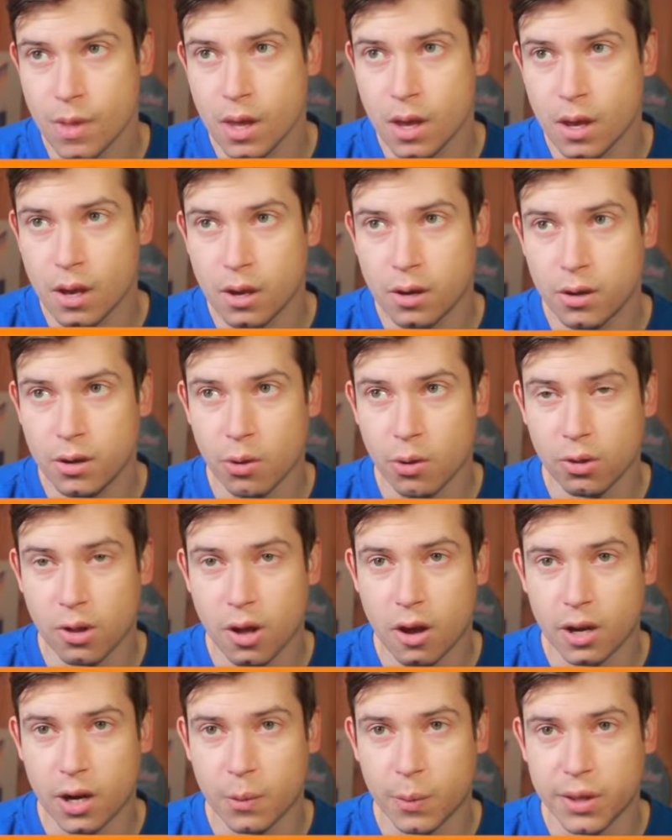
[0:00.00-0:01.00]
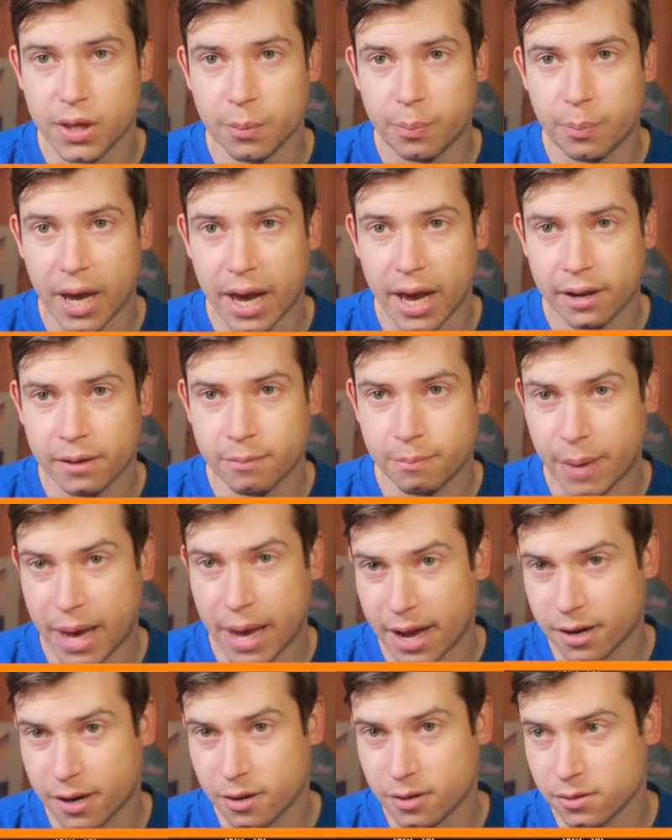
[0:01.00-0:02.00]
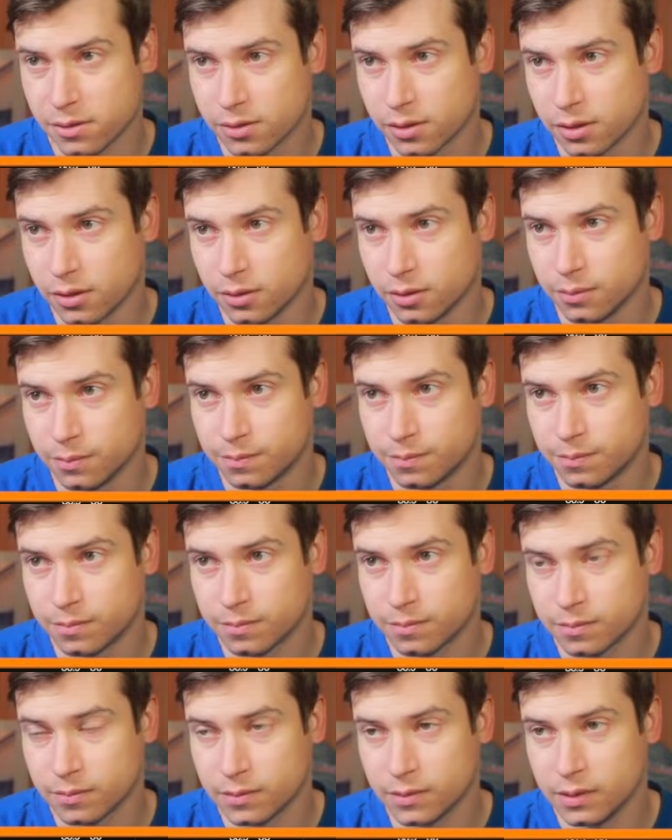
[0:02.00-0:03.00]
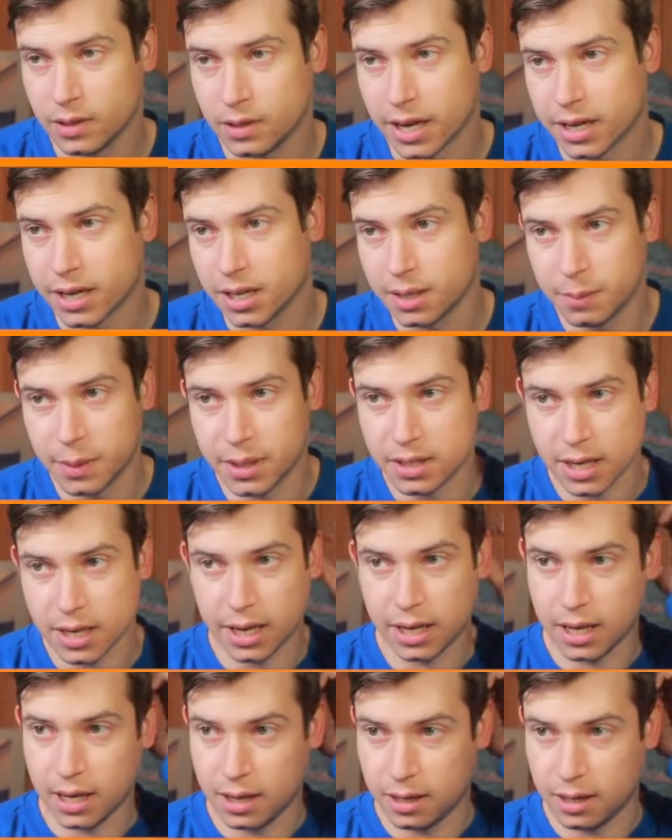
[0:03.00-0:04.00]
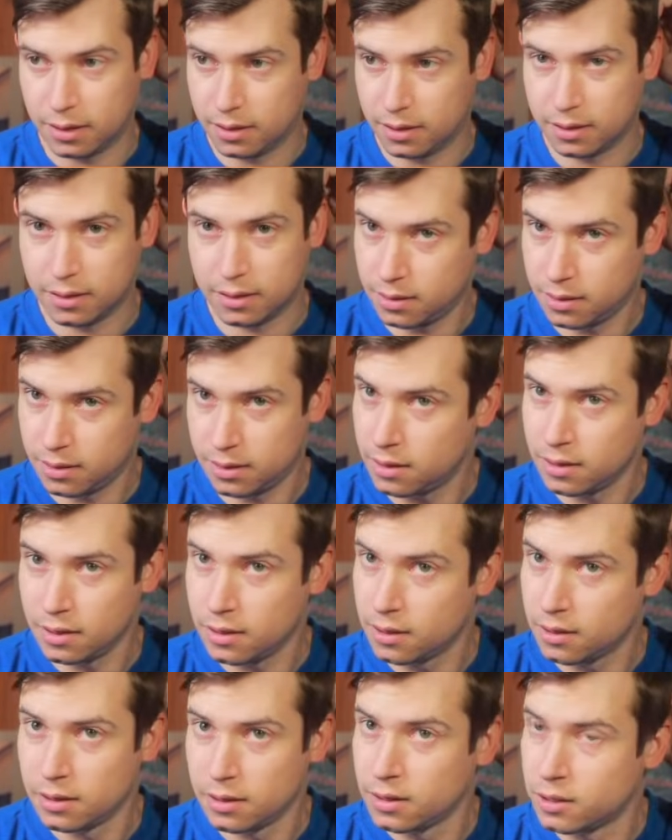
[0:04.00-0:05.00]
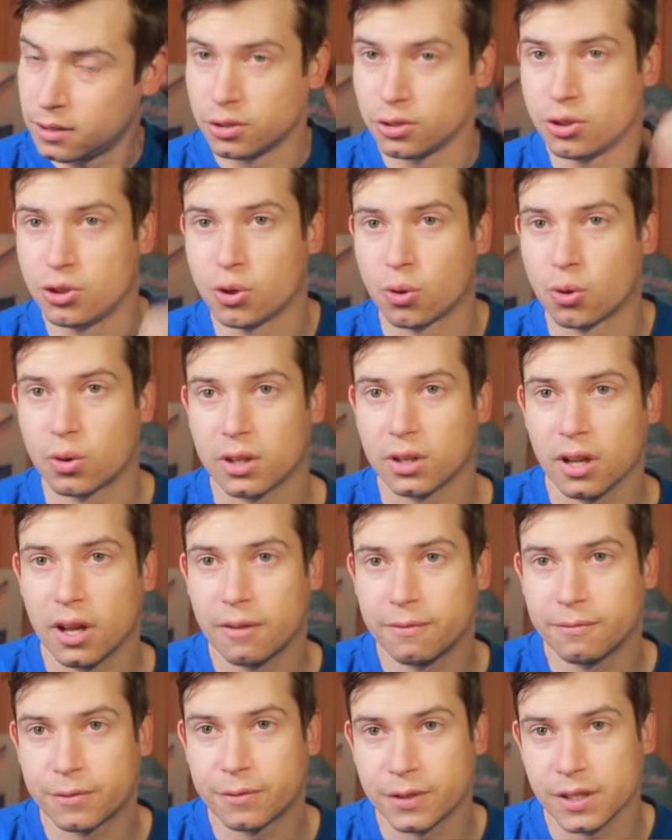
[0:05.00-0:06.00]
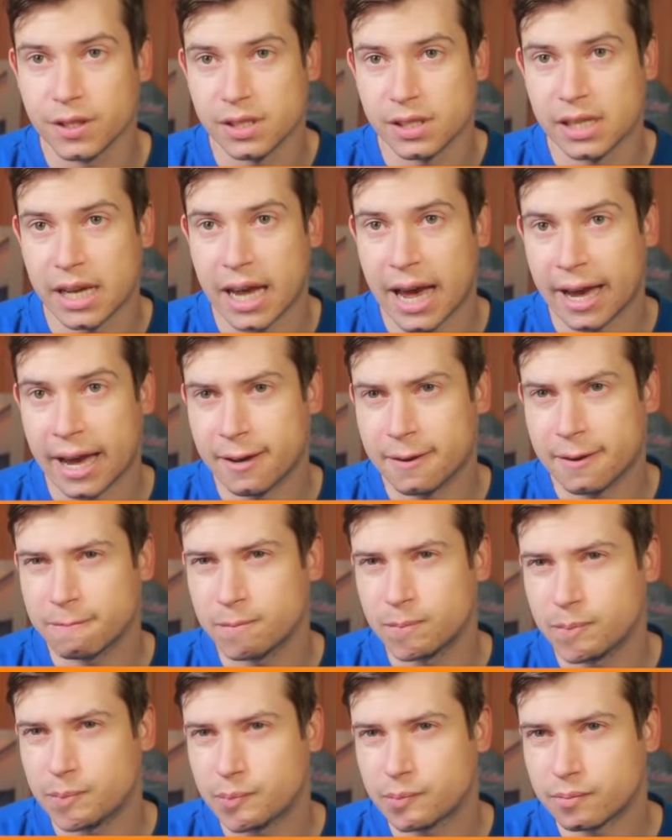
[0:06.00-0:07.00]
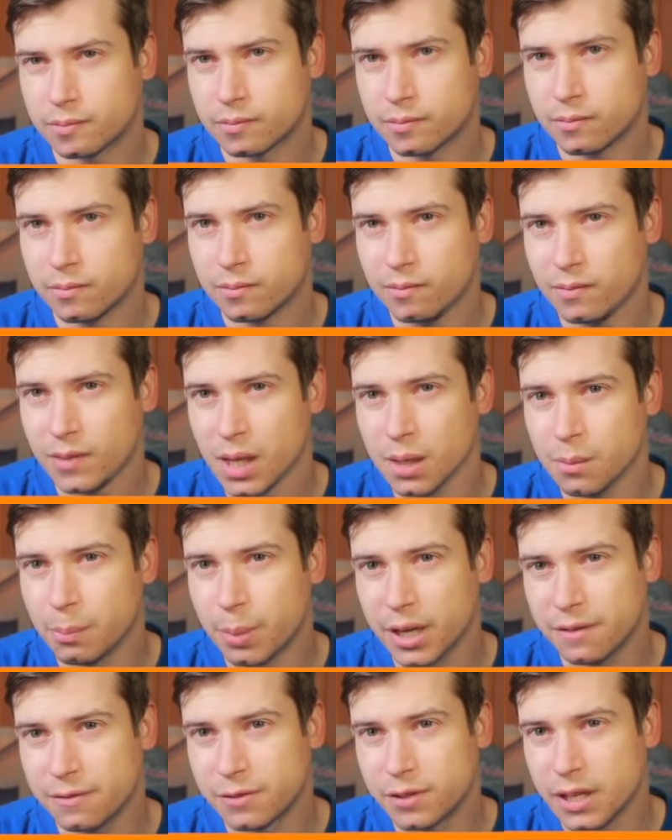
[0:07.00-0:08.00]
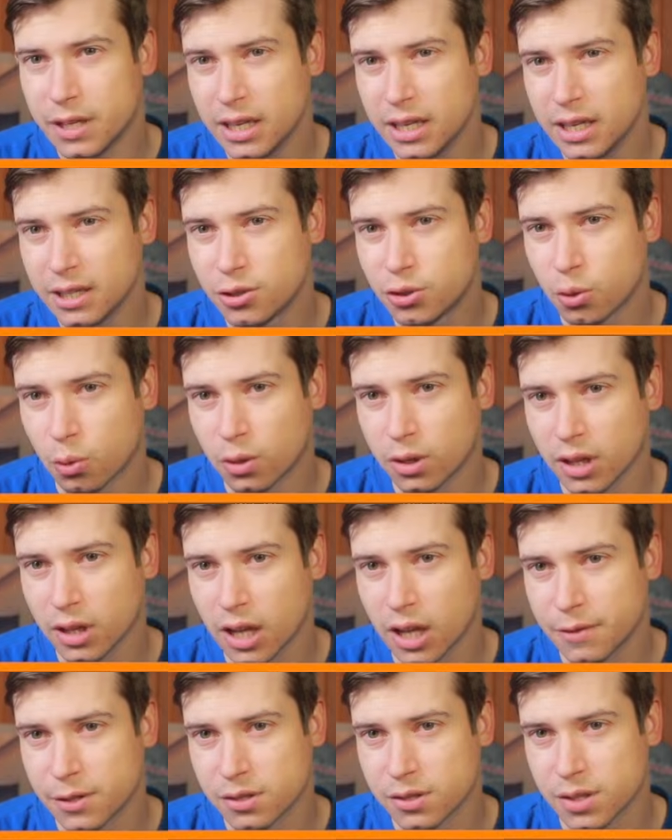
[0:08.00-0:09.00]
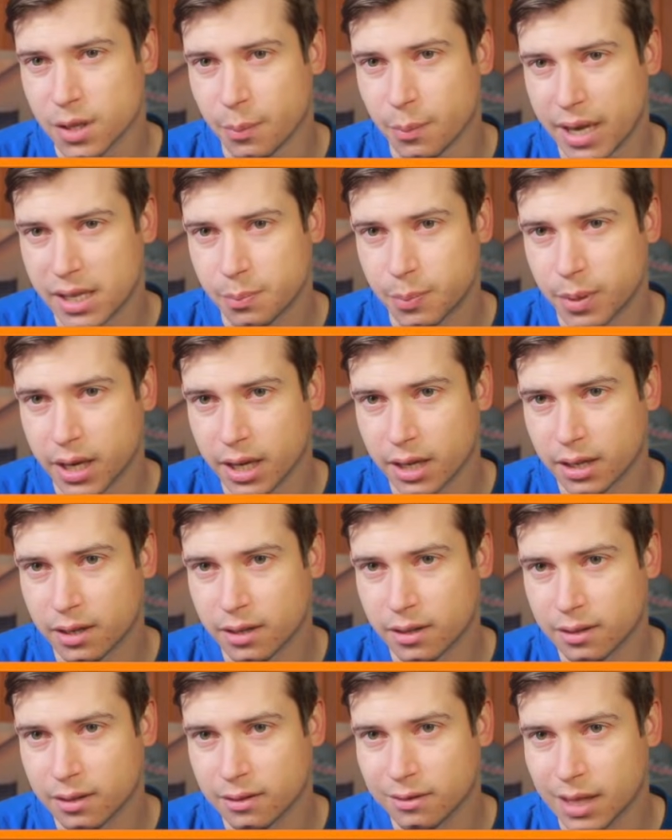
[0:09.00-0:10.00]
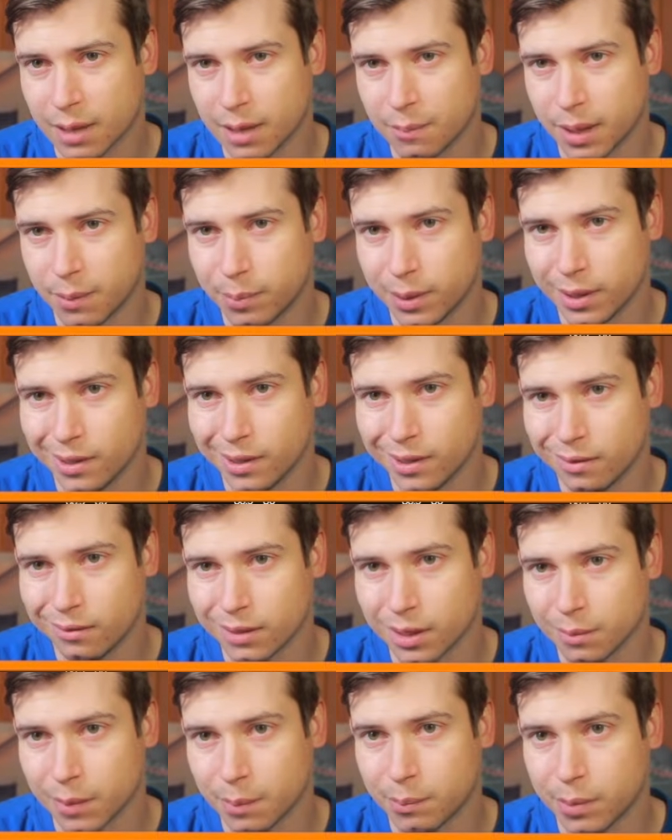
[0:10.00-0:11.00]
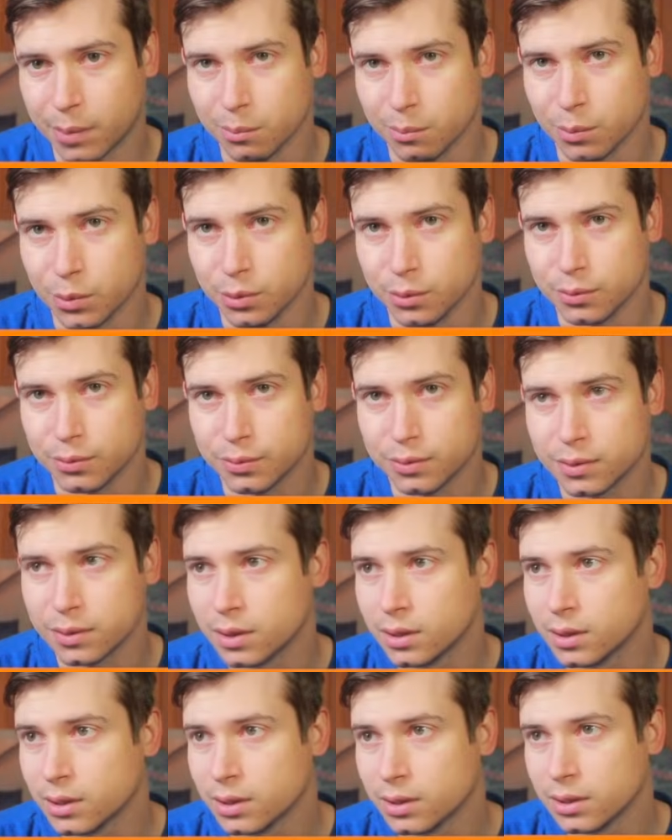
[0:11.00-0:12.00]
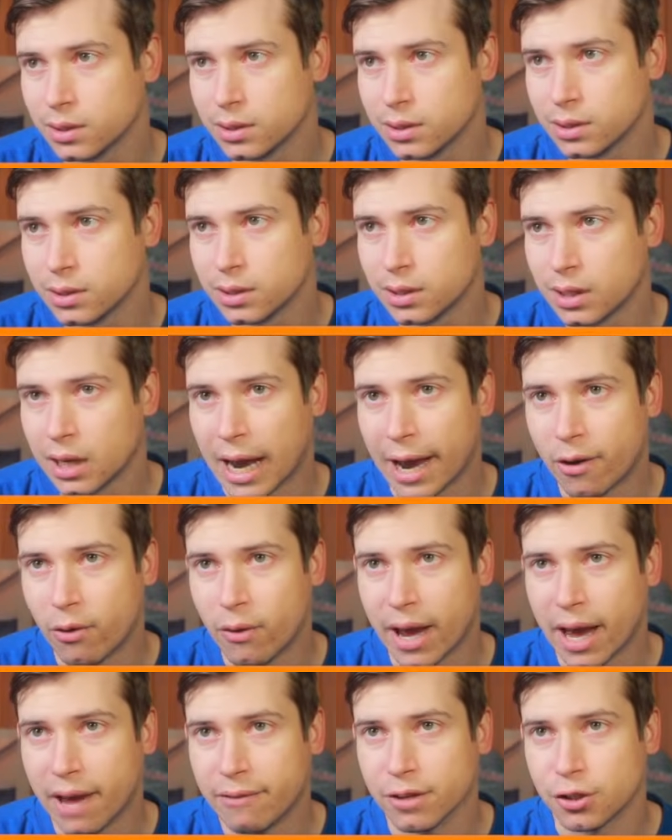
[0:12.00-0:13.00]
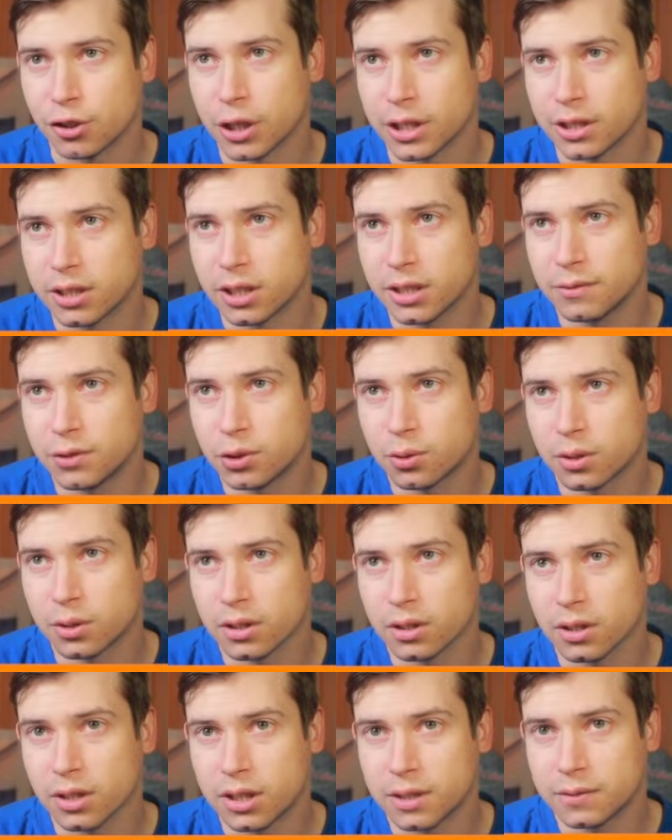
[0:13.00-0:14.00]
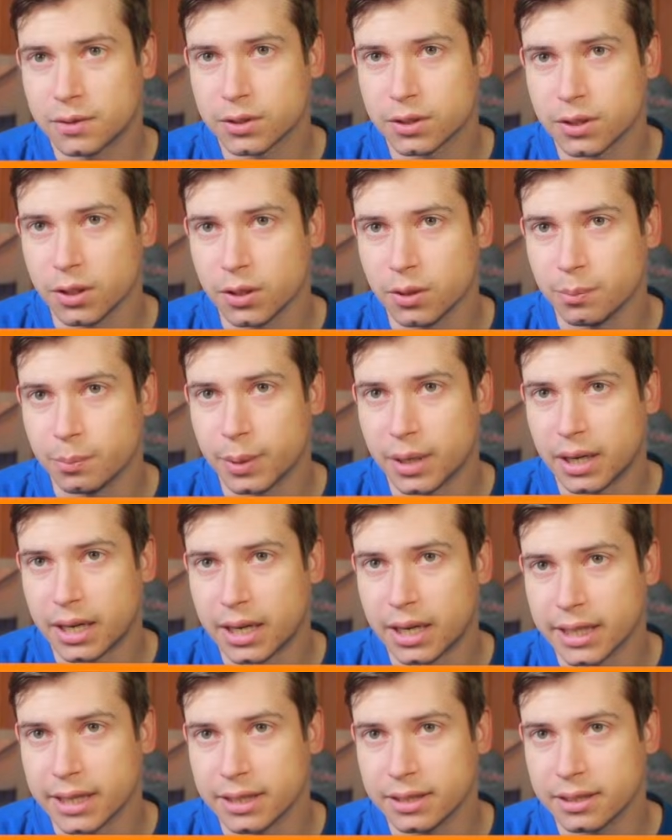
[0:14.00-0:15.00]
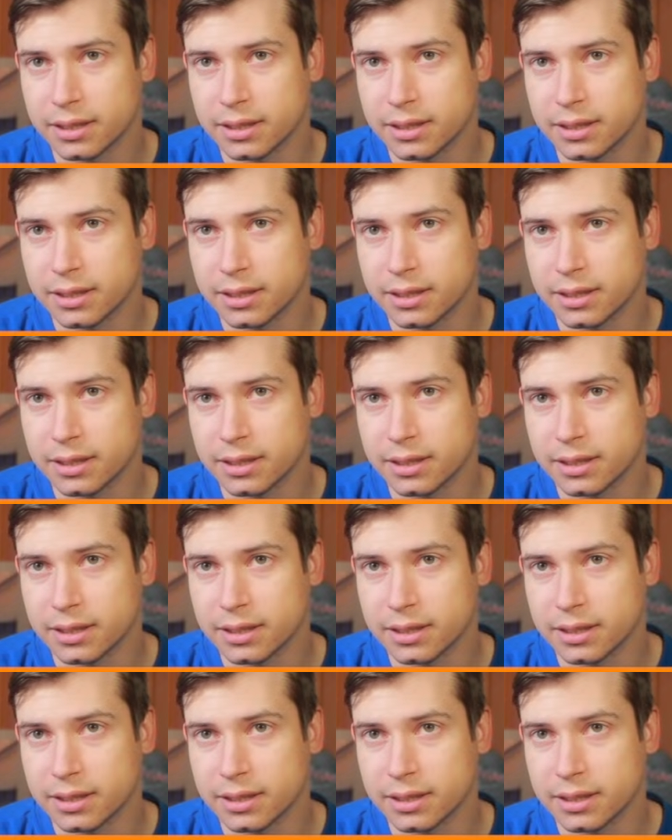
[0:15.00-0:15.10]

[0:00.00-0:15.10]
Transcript: No longer with the Packers, so I'm not going to be taking Jordan Love for this stack. But if Jordan Love is just the best pick, that might be the move. I don't have a shit ton of Jordan Love, so behind